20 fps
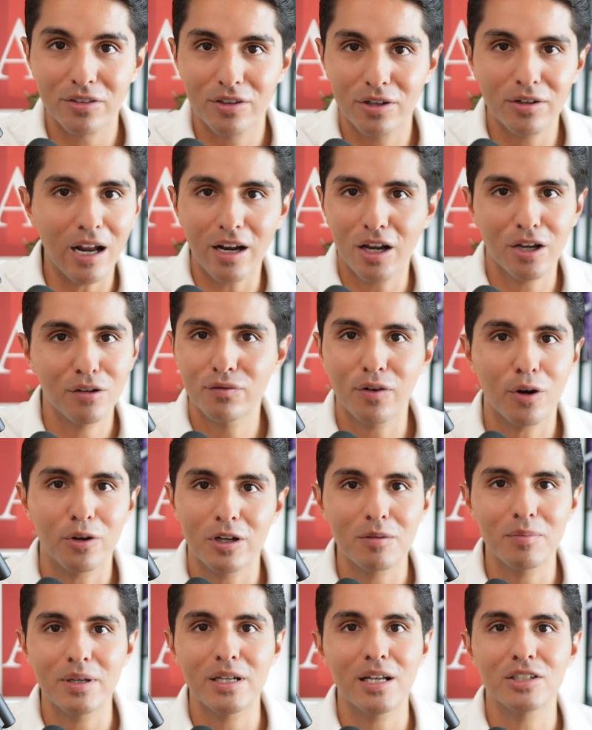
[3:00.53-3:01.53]
They're not
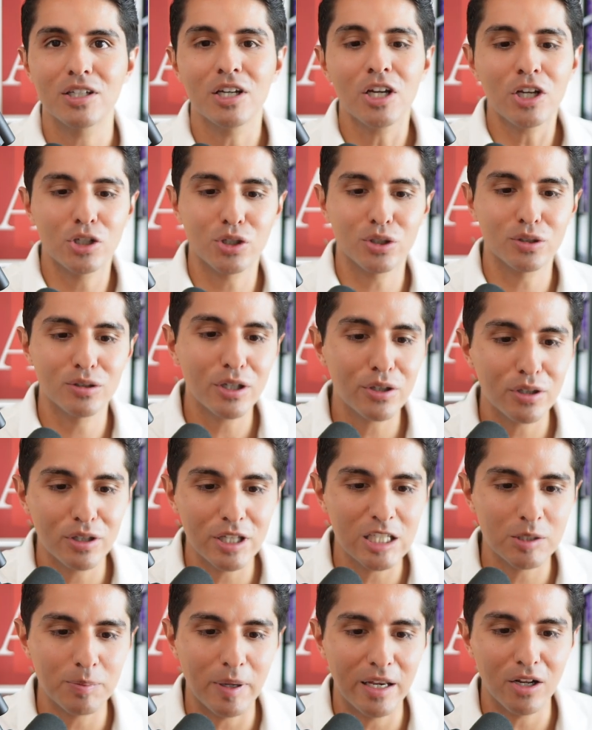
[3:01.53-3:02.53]
converting because you're
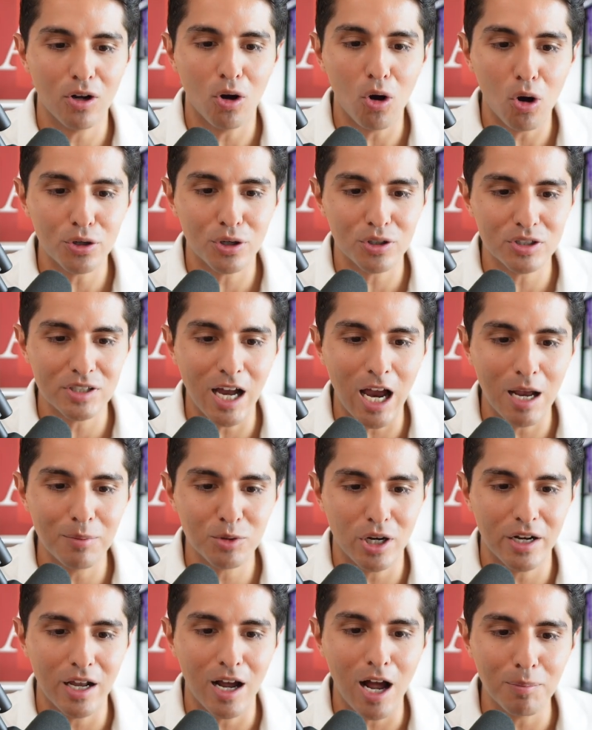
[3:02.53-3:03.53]
literally spending all your time
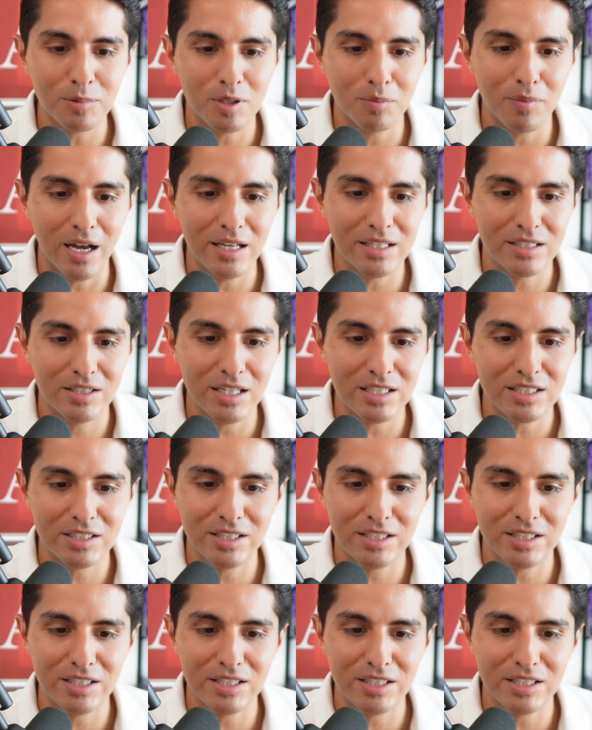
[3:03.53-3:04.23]
trying to optimize this